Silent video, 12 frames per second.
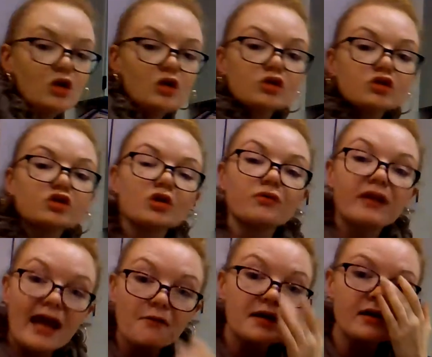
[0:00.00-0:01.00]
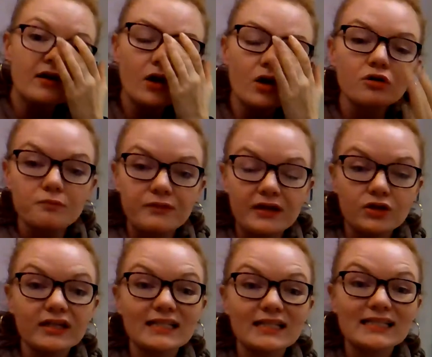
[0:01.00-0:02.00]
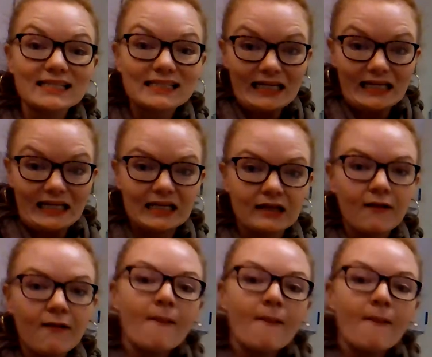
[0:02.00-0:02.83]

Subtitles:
So now I hope that you can see